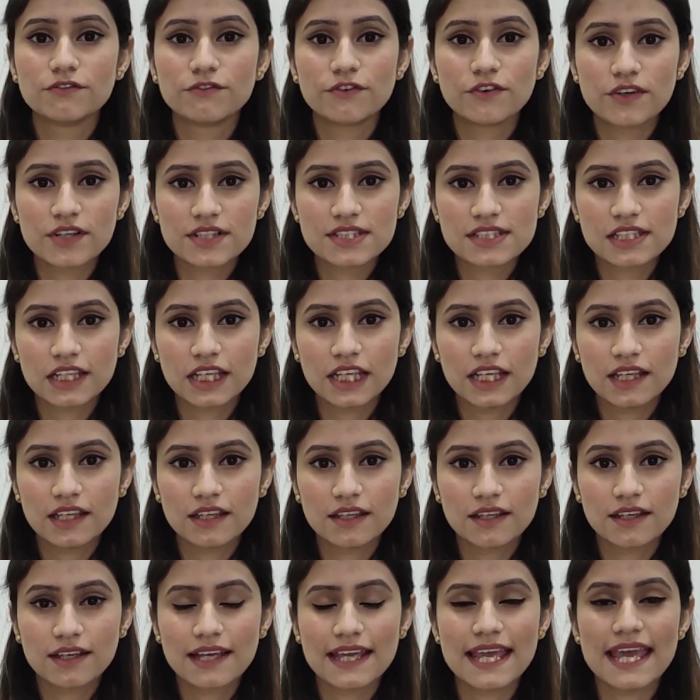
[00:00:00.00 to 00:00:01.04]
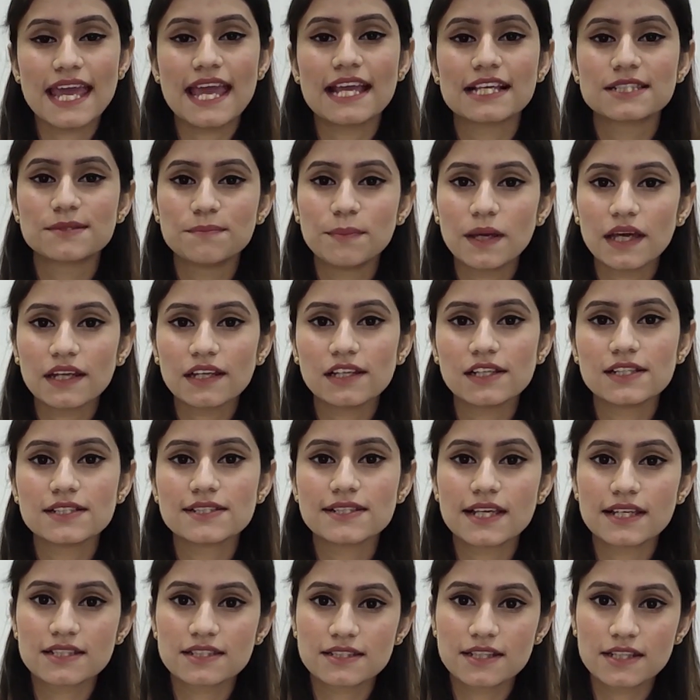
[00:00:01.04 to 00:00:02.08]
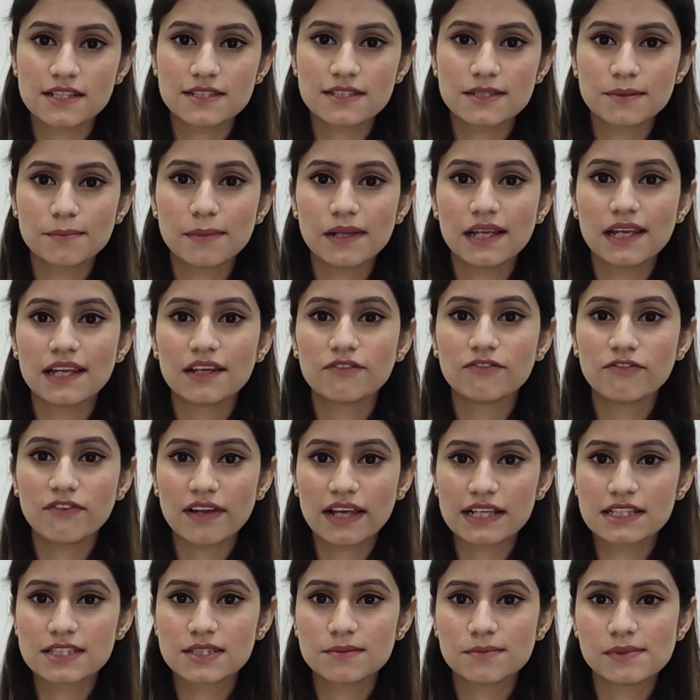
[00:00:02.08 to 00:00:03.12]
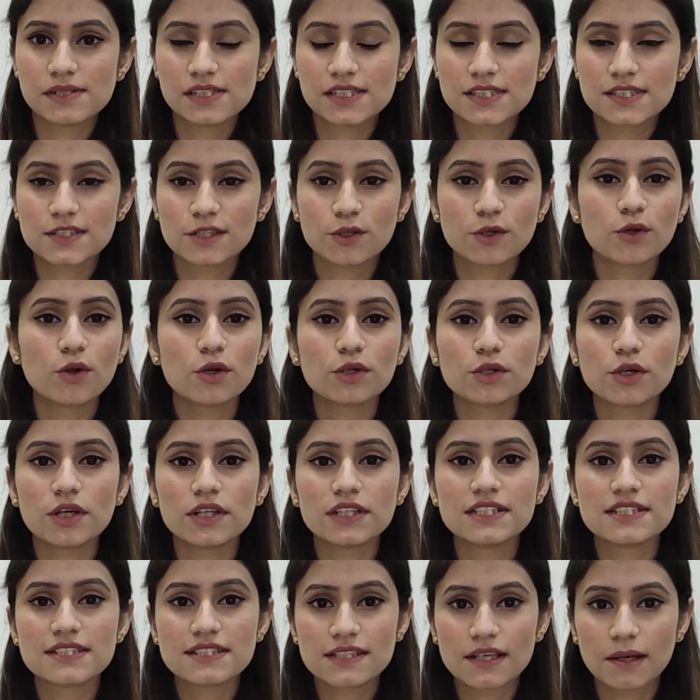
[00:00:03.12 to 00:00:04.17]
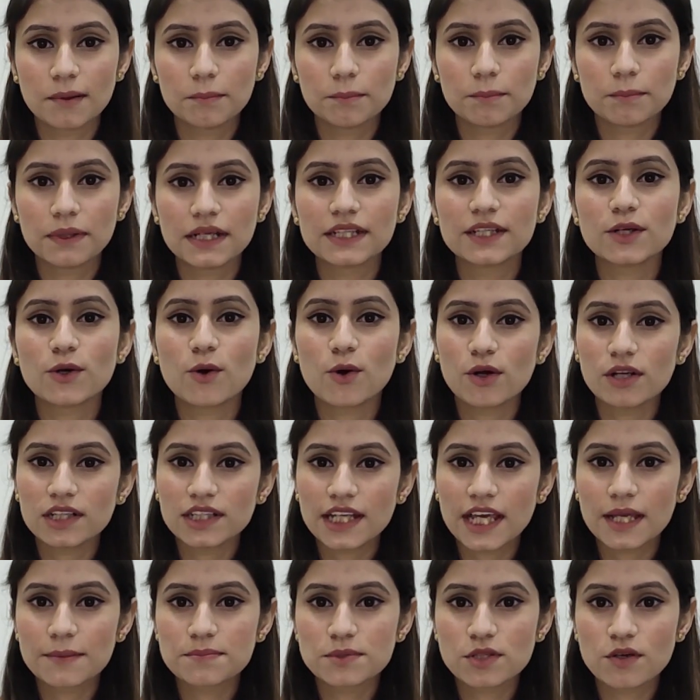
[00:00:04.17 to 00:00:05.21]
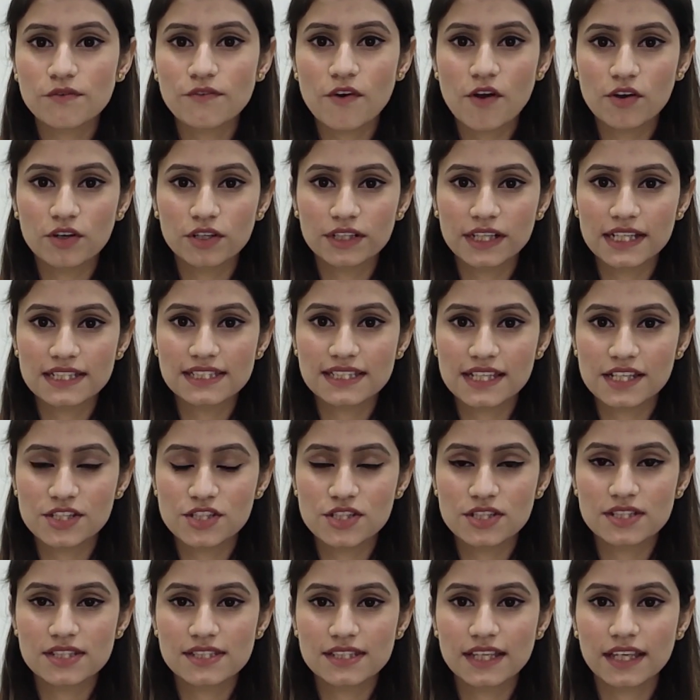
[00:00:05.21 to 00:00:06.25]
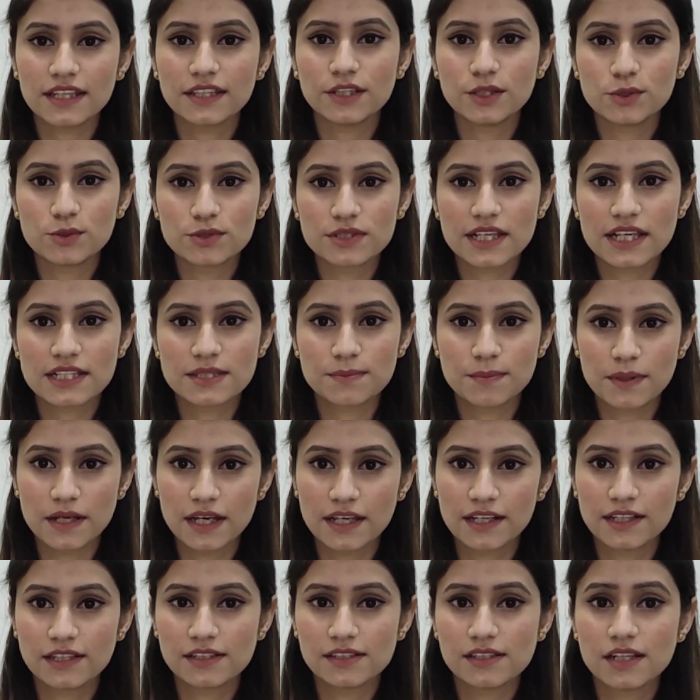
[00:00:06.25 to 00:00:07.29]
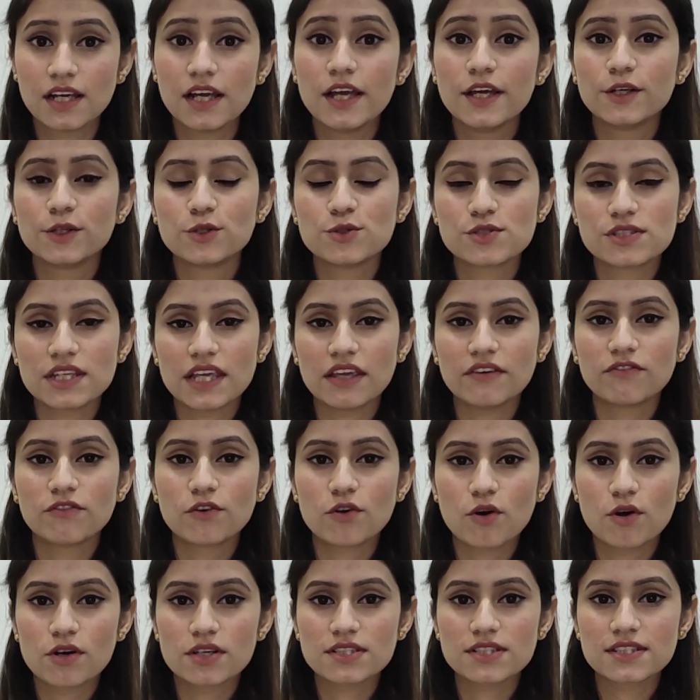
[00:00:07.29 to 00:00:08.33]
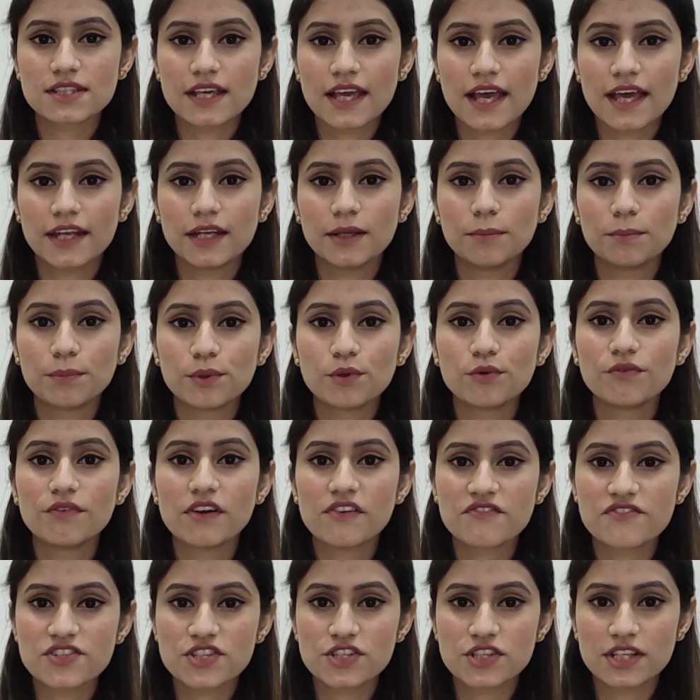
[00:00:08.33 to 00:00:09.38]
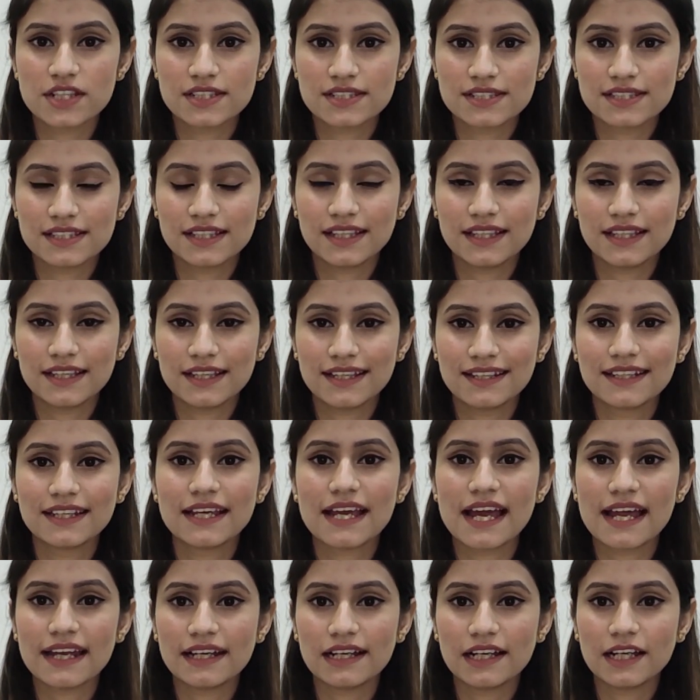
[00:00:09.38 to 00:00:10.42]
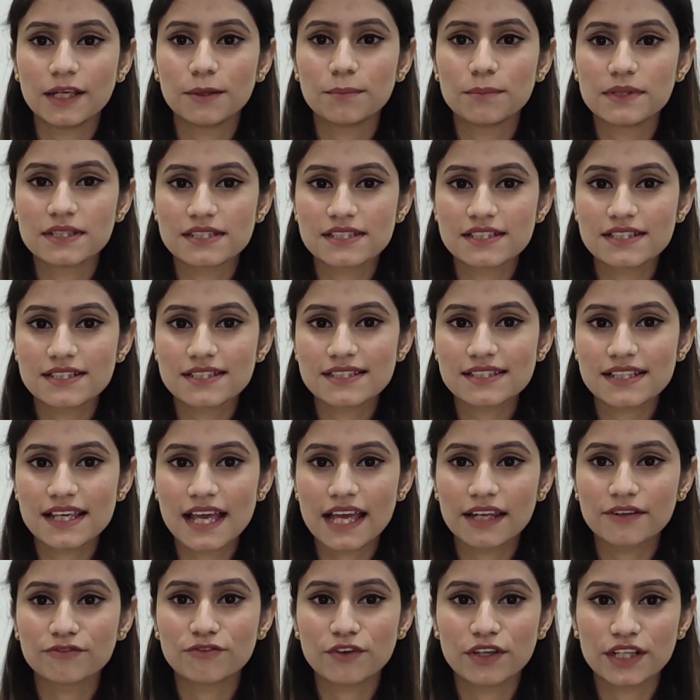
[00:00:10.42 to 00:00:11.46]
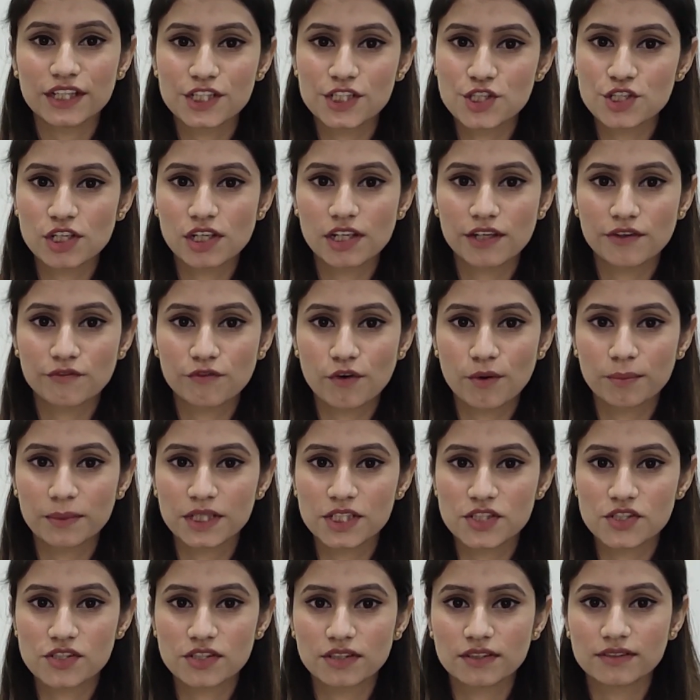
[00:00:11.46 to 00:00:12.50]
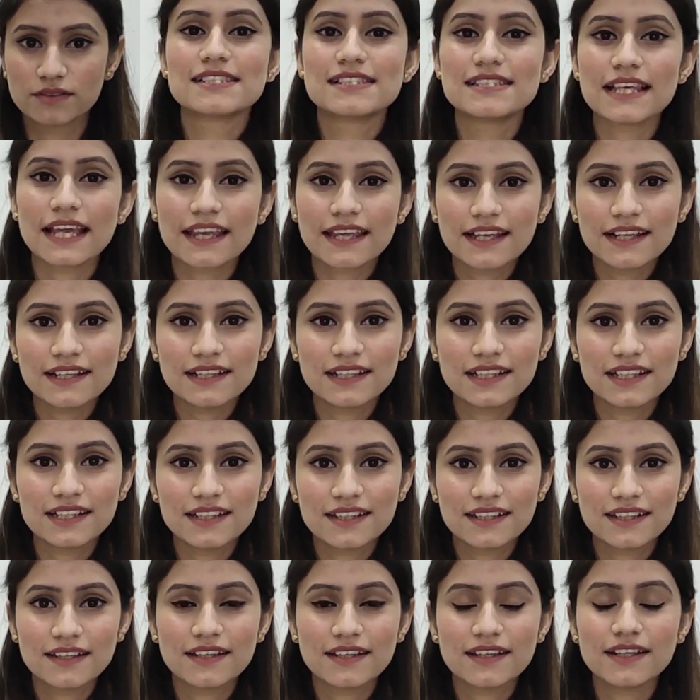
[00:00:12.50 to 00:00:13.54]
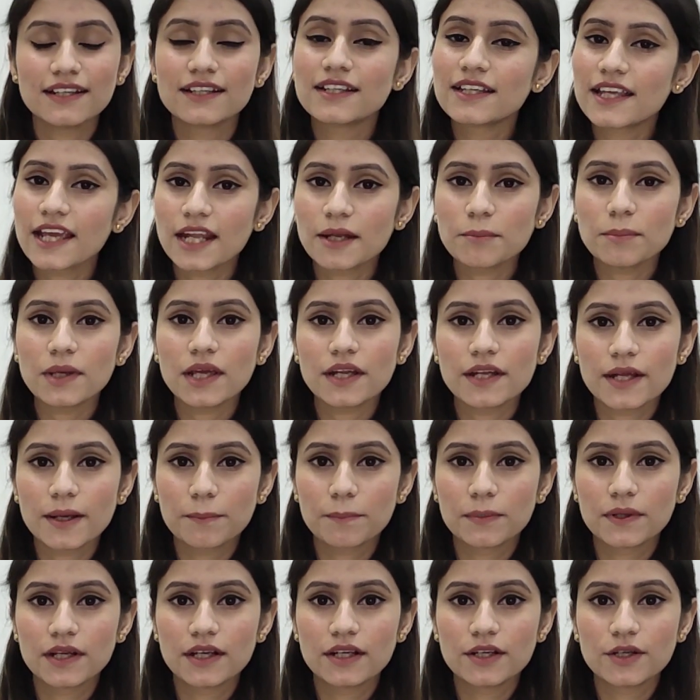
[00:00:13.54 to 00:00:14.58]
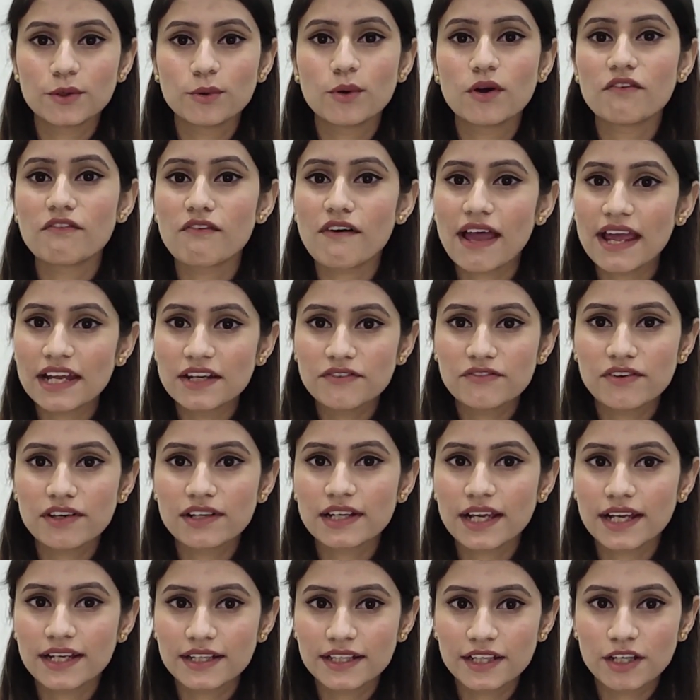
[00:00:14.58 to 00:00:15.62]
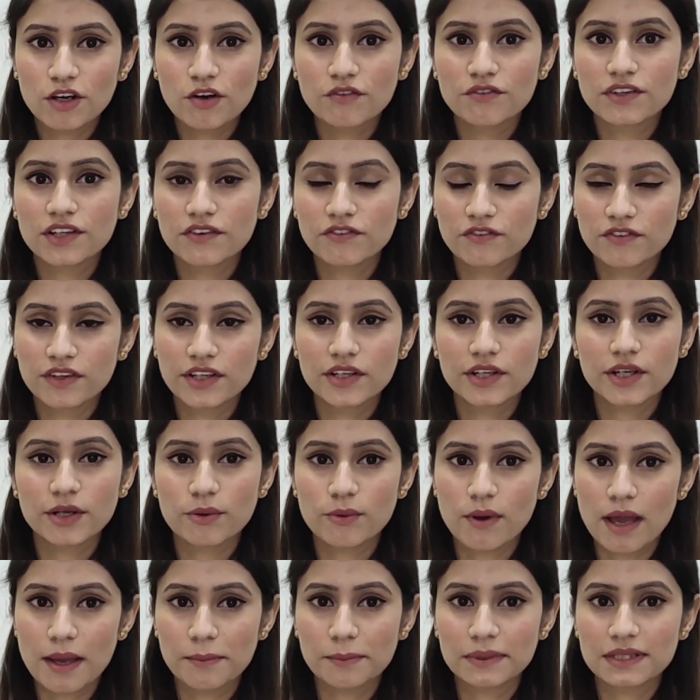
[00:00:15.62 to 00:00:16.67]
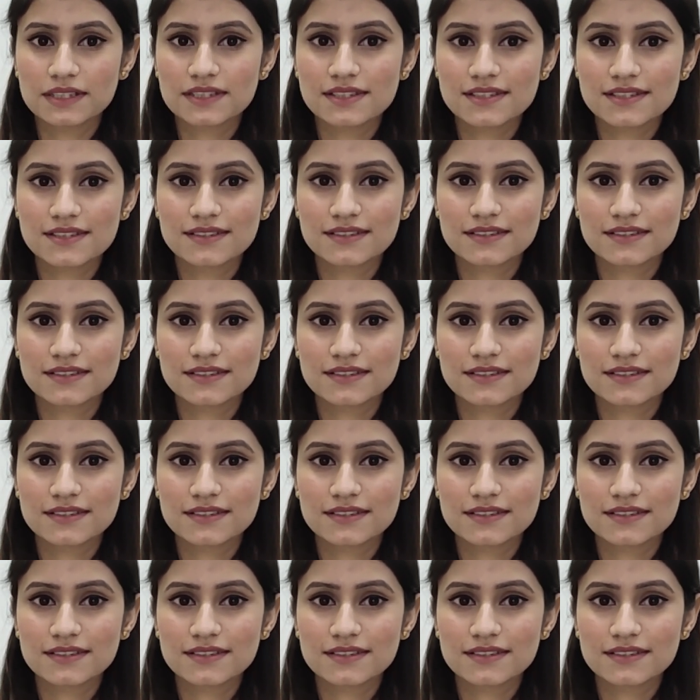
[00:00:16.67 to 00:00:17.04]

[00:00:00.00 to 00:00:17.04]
Firstly, XBRL is extensible and flexible, so not only some but all types of organizations can use XBRL to save cost and improve efficiency in handling business and financial information. Secondly, it can be adapted to a wide variety of different requirements.